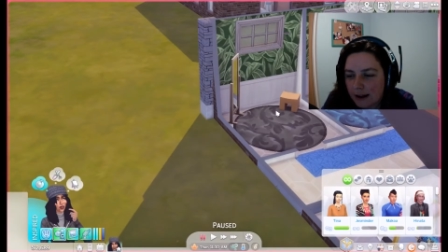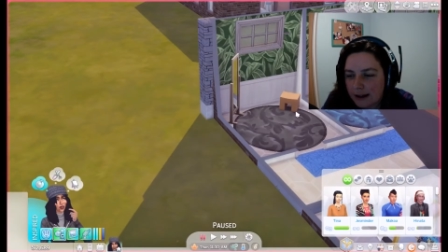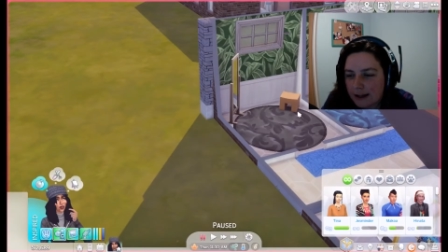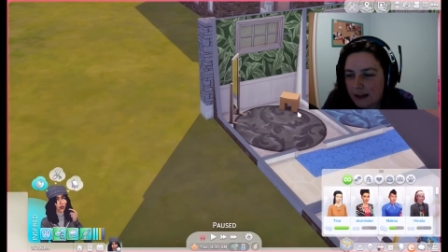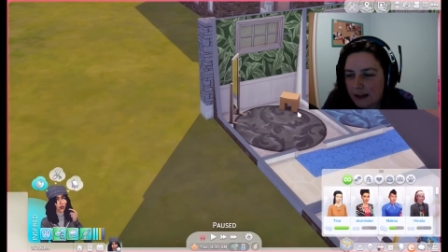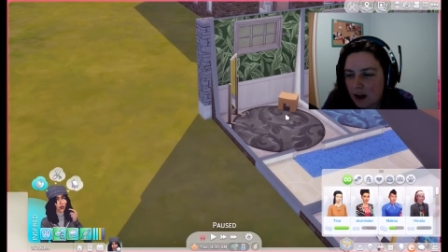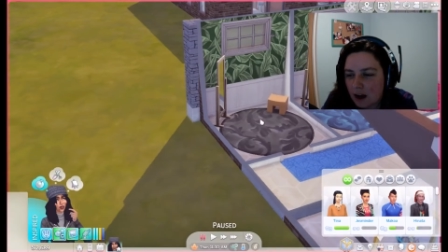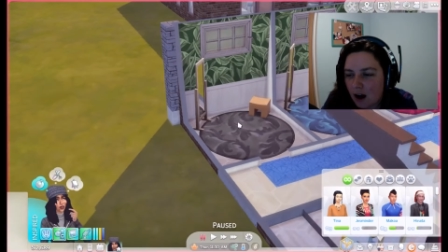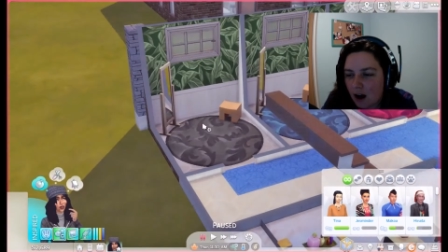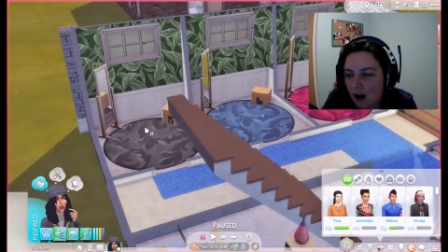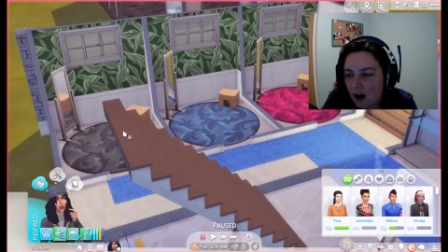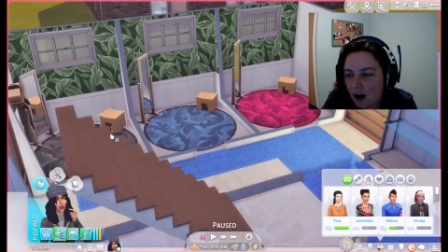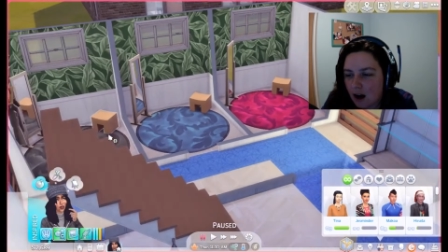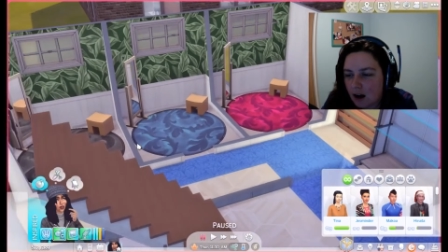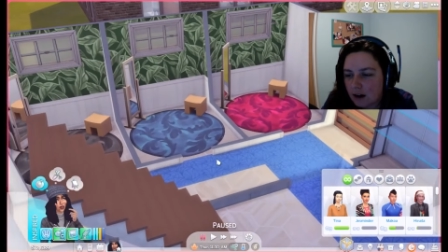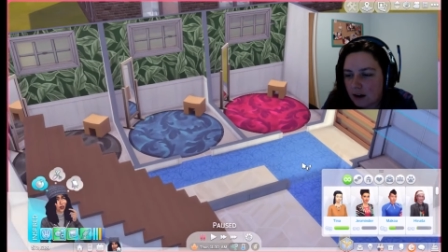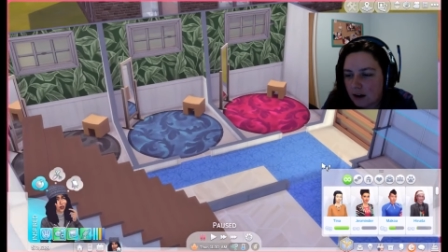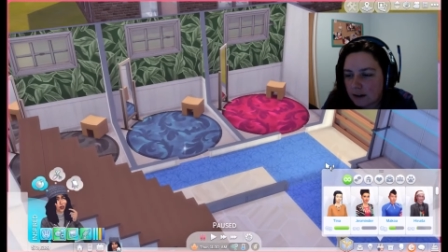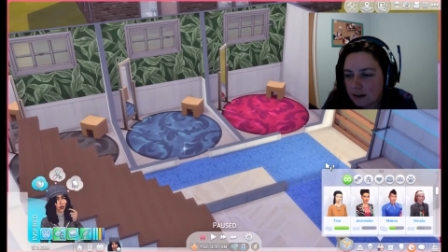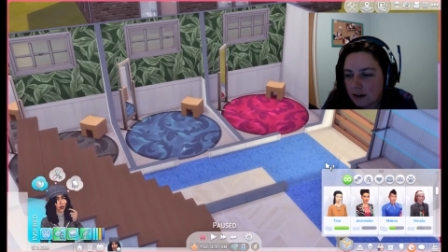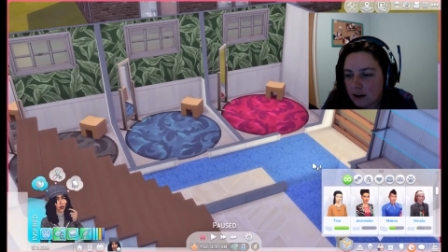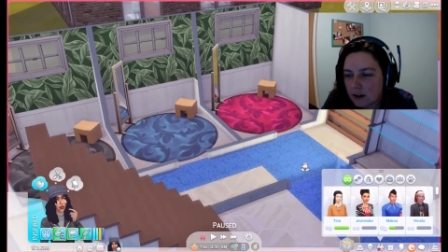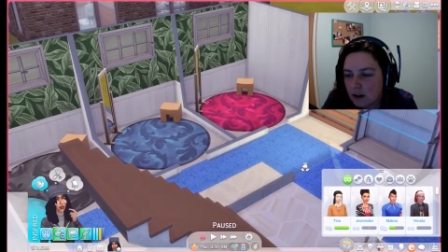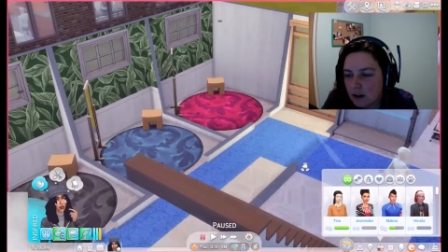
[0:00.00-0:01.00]
I
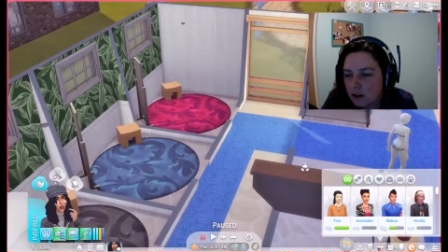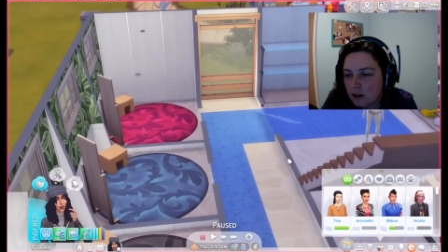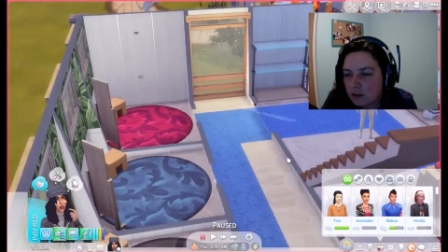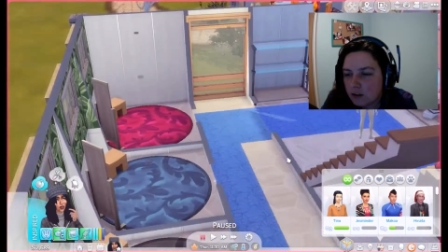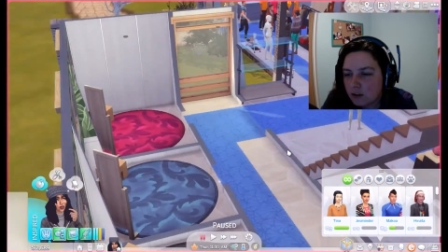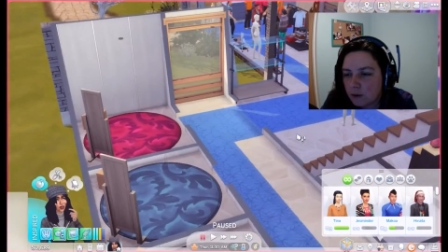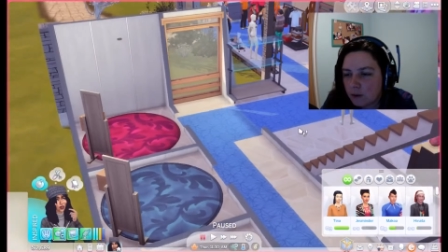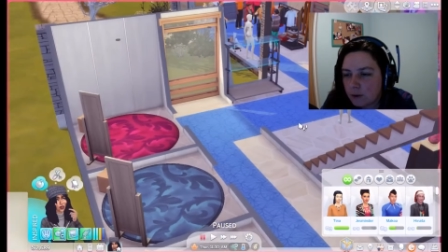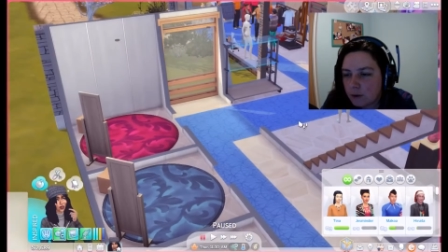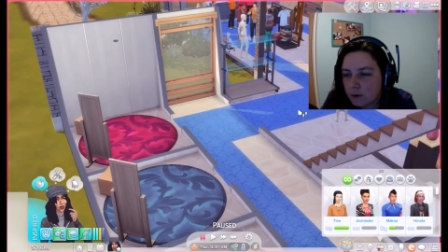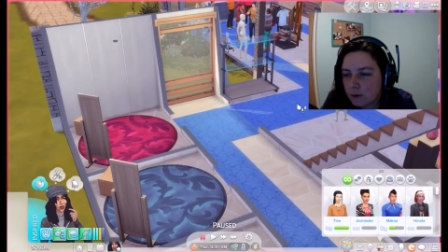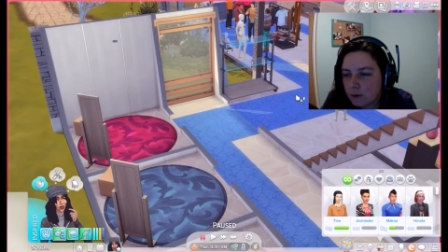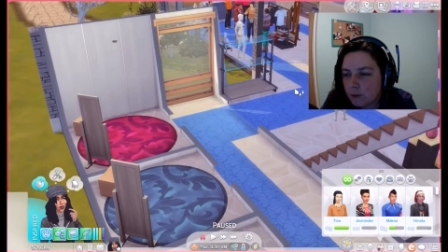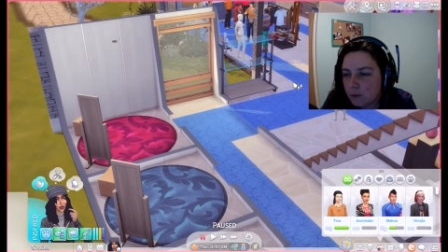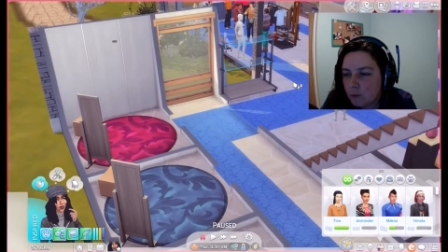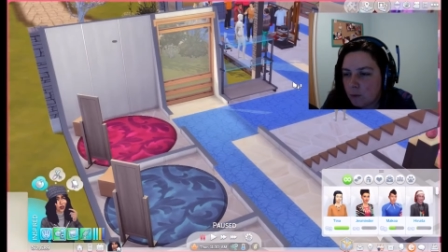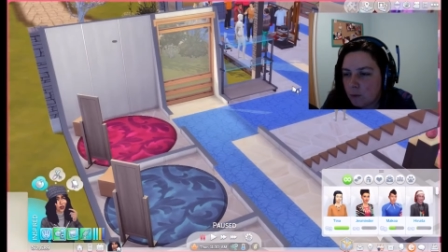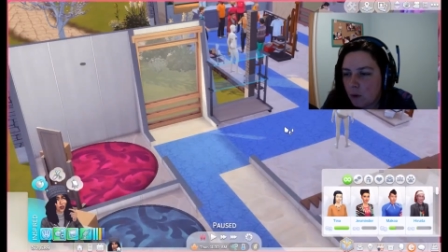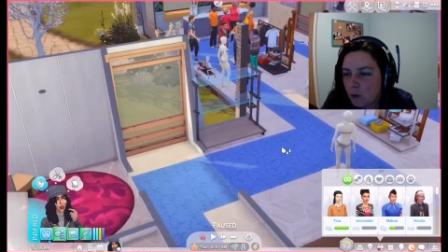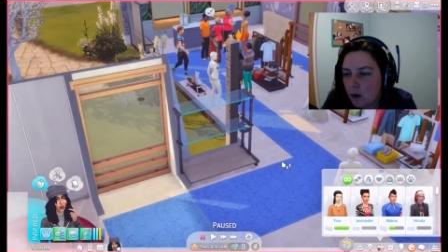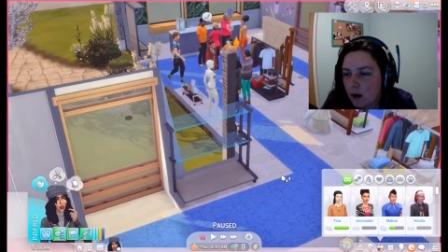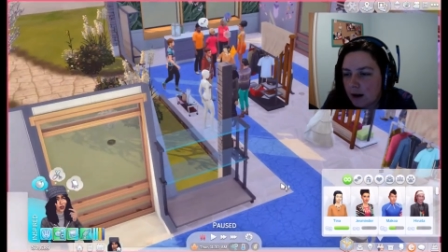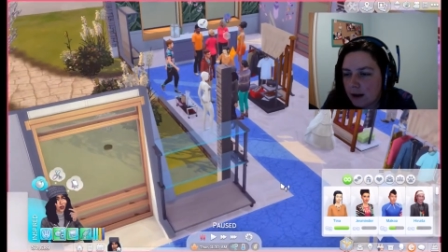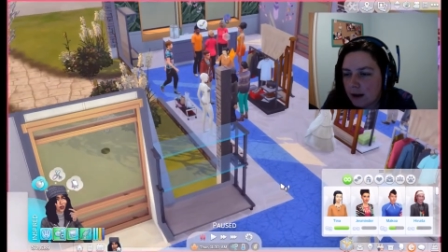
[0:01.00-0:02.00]
can't. So
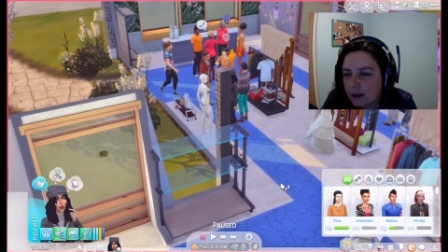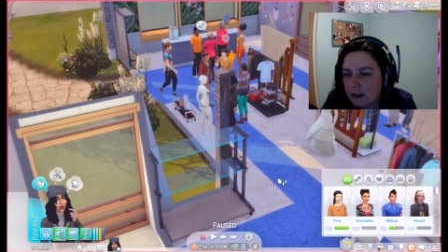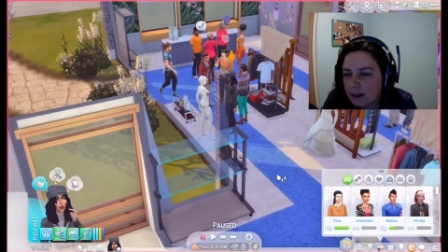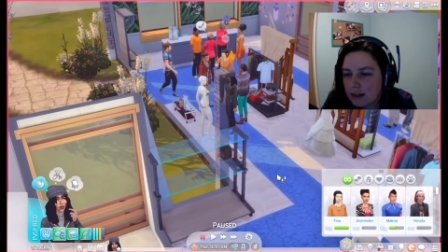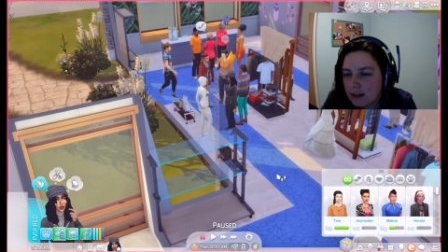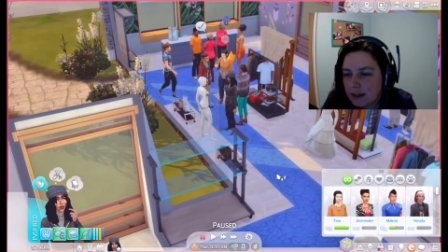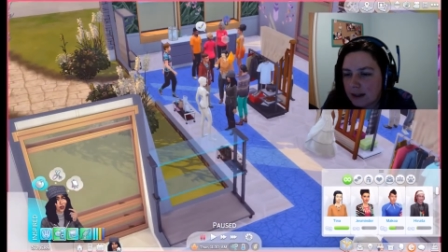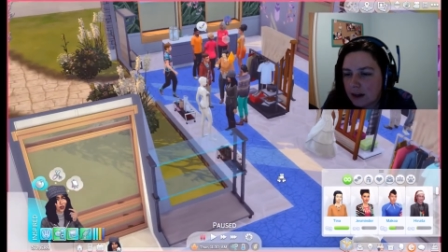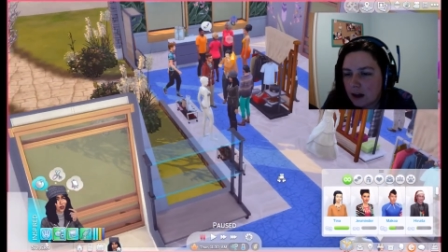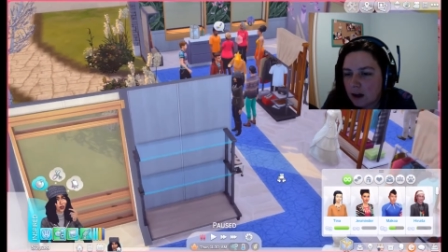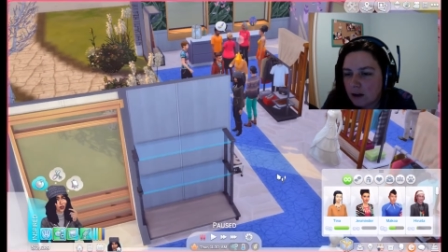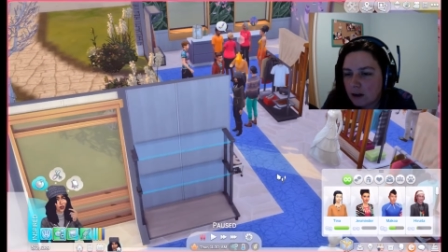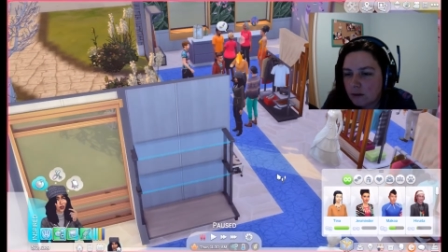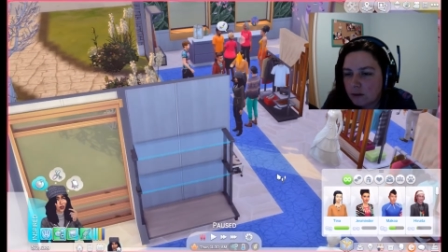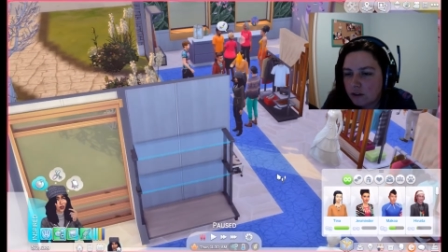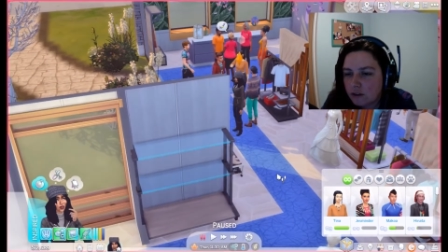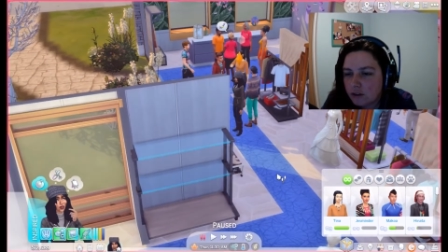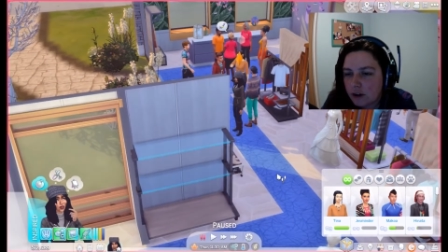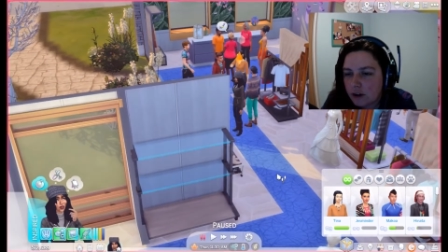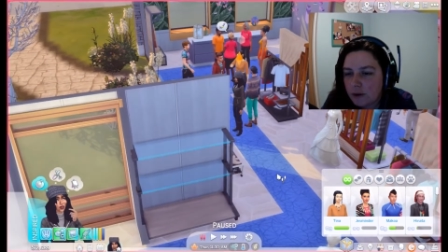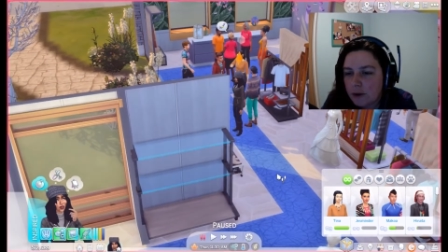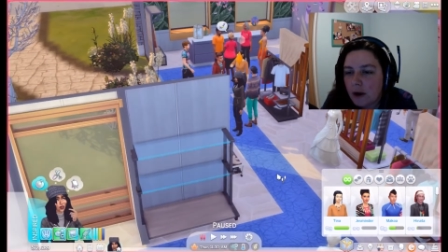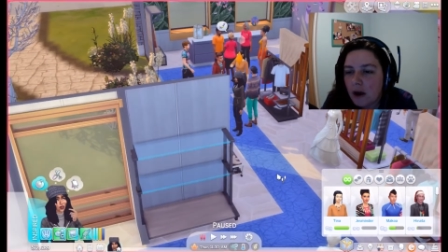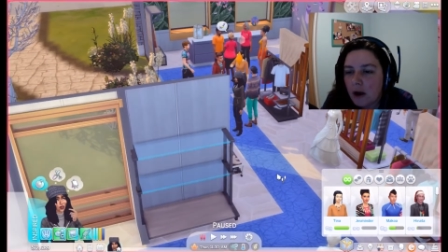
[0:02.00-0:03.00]
what I think I'll
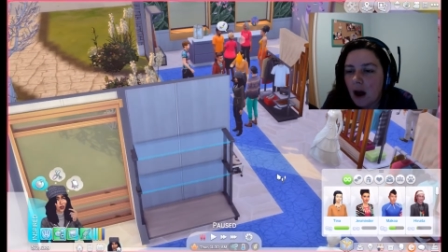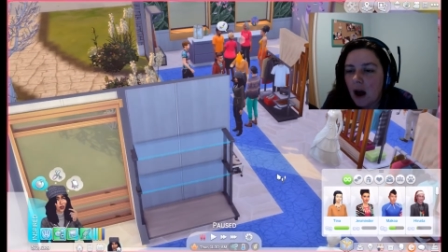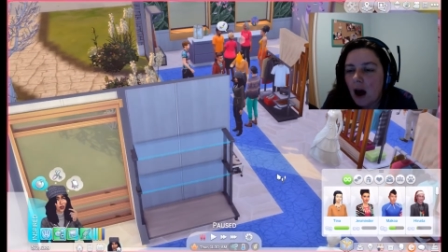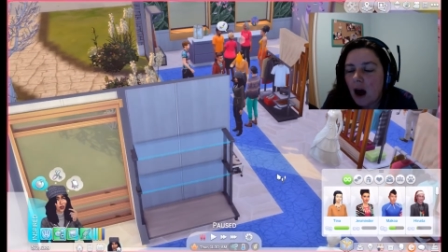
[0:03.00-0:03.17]
do,